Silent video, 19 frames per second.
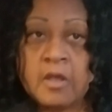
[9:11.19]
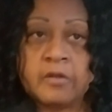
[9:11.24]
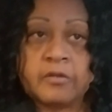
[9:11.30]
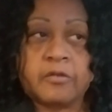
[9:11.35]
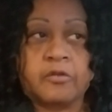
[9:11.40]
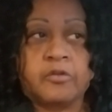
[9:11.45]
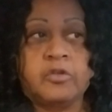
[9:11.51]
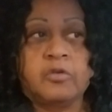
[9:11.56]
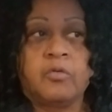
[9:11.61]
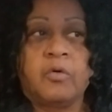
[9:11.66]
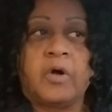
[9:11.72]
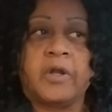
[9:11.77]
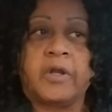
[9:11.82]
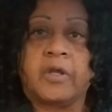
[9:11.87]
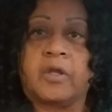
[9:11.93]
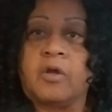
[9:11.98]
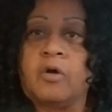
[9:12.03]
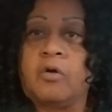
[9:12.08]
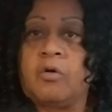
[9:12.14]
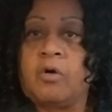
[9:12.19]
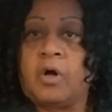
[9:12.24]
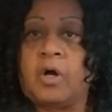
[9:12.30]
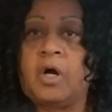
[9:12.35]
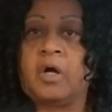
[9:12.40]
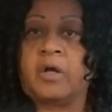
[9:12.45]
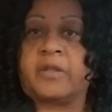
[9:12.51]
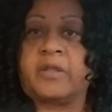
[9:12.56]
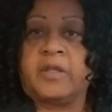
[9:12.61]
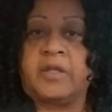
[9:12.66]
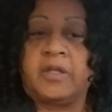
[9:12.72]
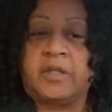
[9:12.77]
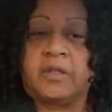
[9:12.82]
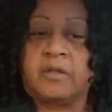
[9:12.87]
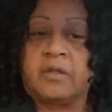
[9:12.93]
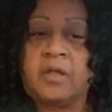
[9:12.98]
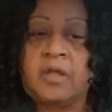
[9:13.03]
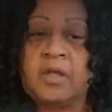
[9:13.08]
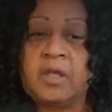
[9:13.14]
So you want to go honking
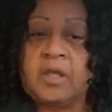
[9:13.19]
and,